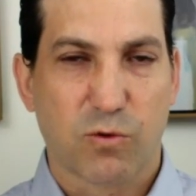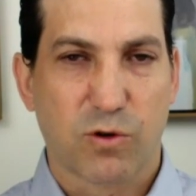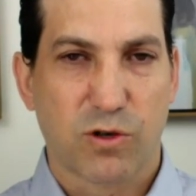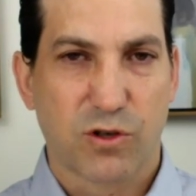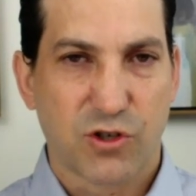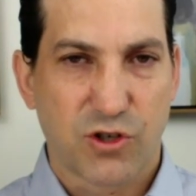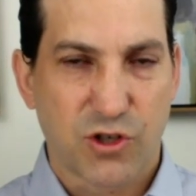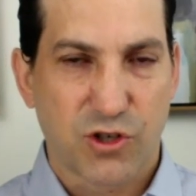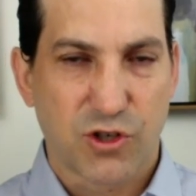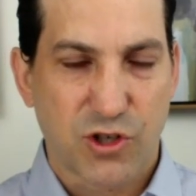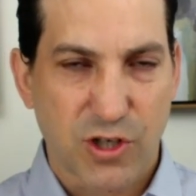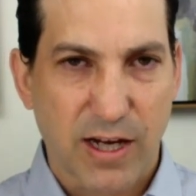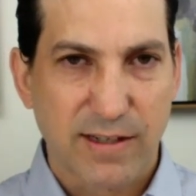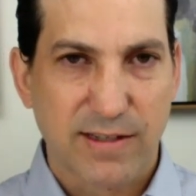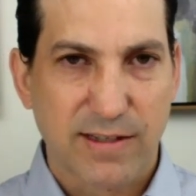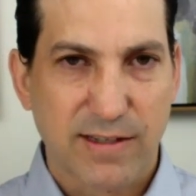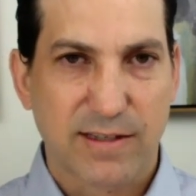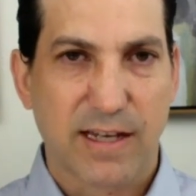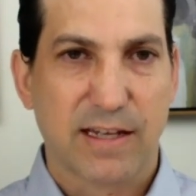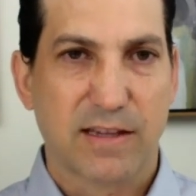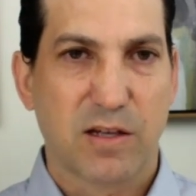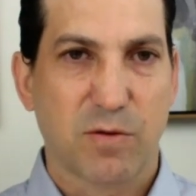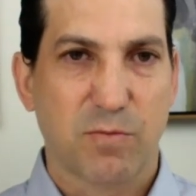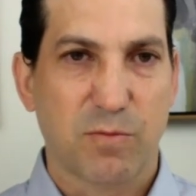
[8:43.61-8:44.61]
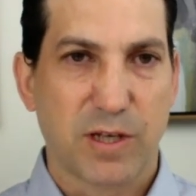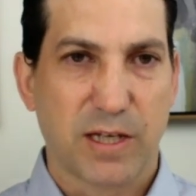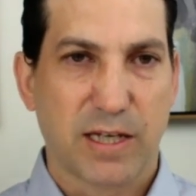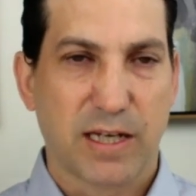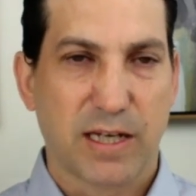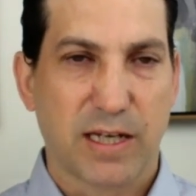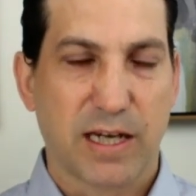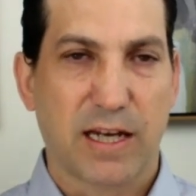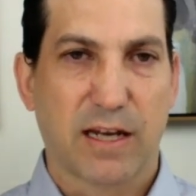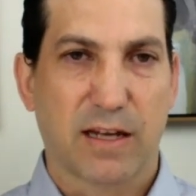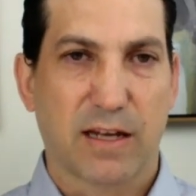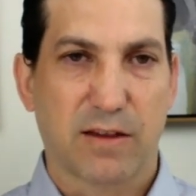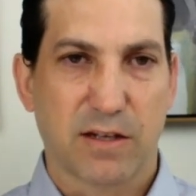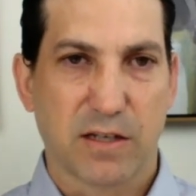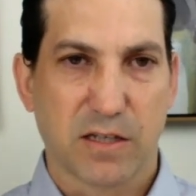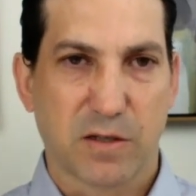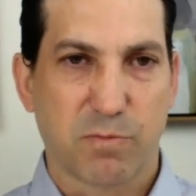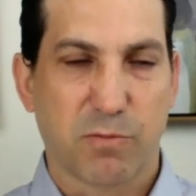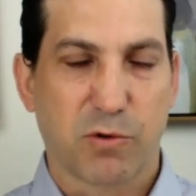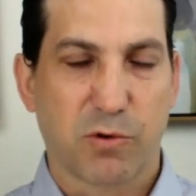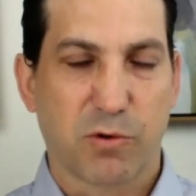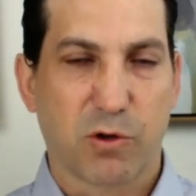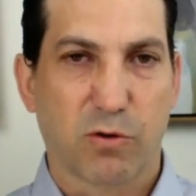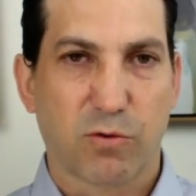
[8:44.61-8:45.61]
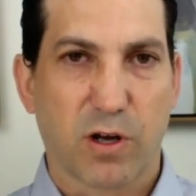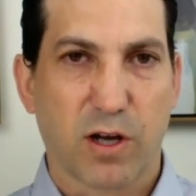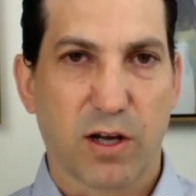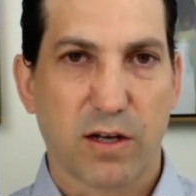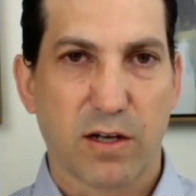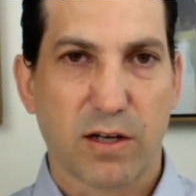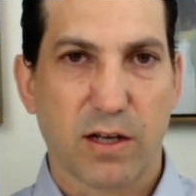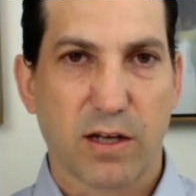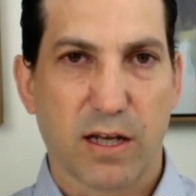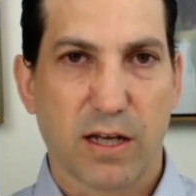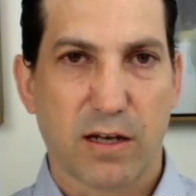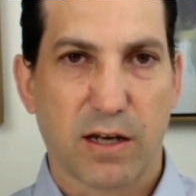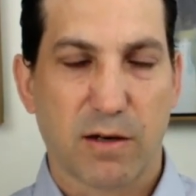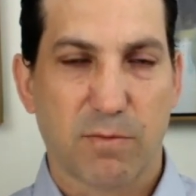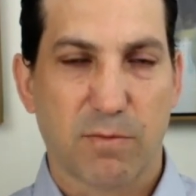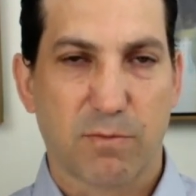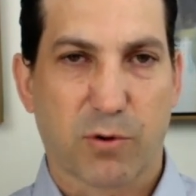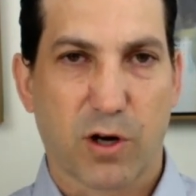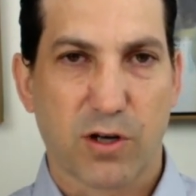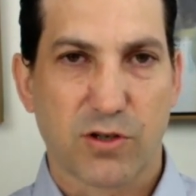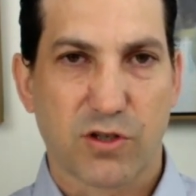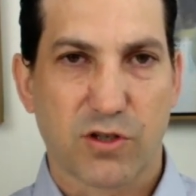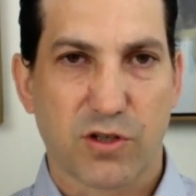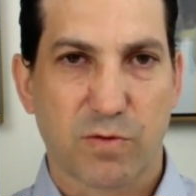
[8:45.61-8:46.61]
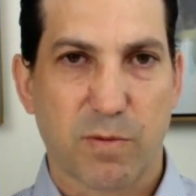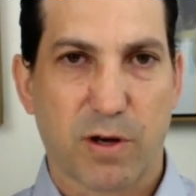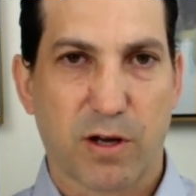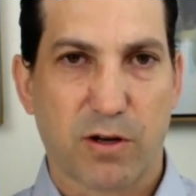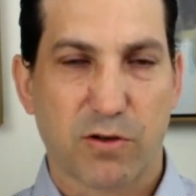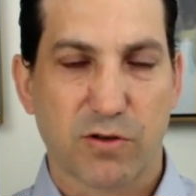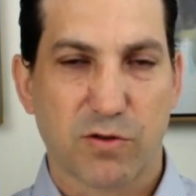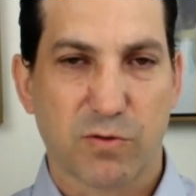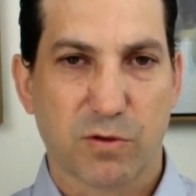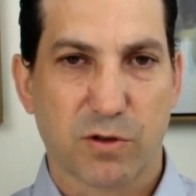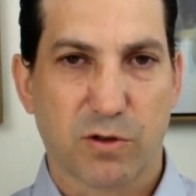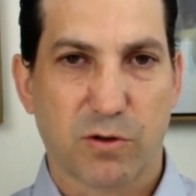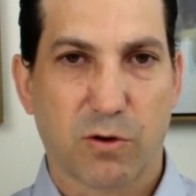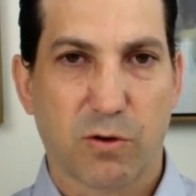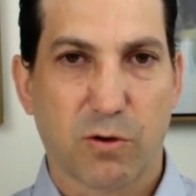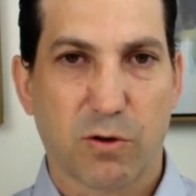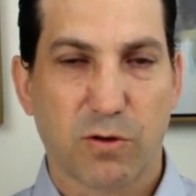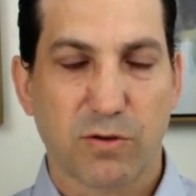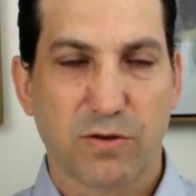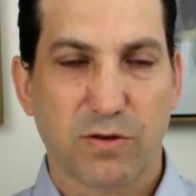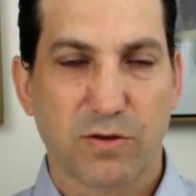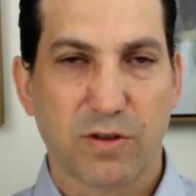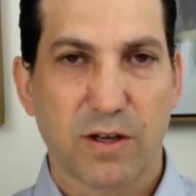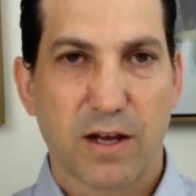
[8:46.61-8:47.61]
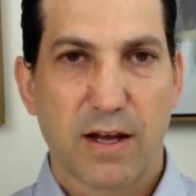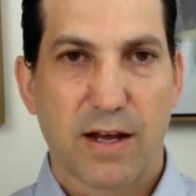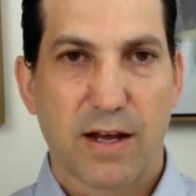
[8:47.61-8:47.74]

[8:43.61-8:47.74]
we're just at the beginning of this bull run in precious metals with gold.